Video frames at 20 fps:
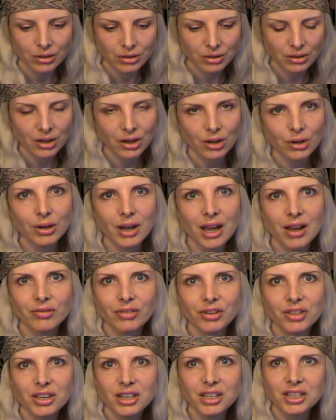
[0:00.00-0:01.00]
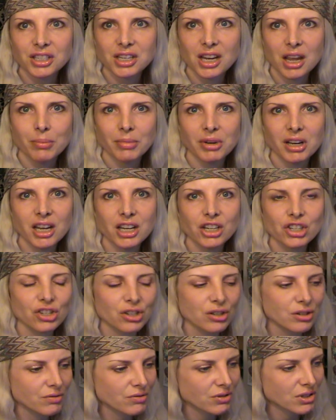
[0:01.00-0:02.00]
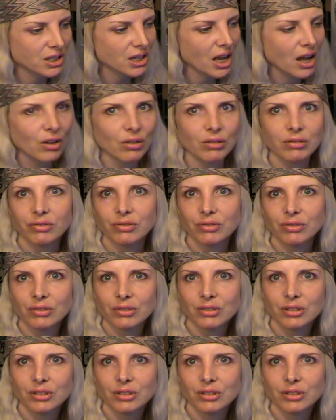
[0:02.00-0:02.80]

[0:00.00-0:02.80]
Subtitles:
You know, everything is an emanation of self.